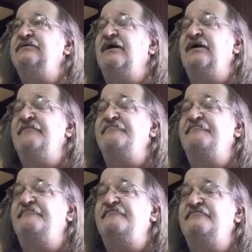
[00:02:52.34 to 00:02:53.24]
I'm
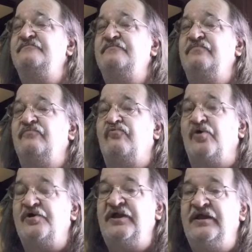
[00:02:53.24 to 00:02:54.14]

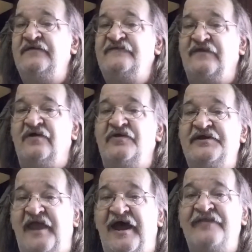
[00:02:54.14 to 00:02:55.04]
working,
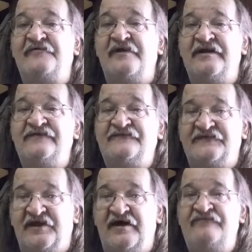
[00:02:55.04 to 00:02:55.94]
slowly gathering
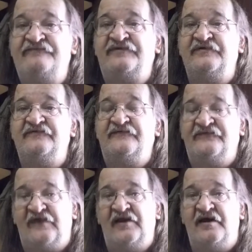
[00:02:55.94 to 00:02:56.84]
stuff to
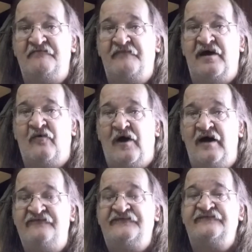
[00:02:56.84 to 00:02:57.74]
set up my
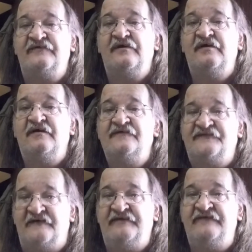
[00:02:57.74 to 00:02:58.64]
wife's
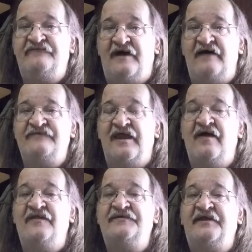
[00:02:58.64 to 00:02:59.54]

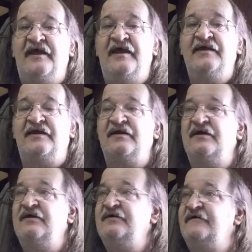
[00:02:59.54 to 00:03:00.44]
75-gallon tank.
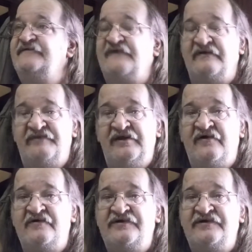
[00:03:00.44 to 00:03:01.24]
It's going to be her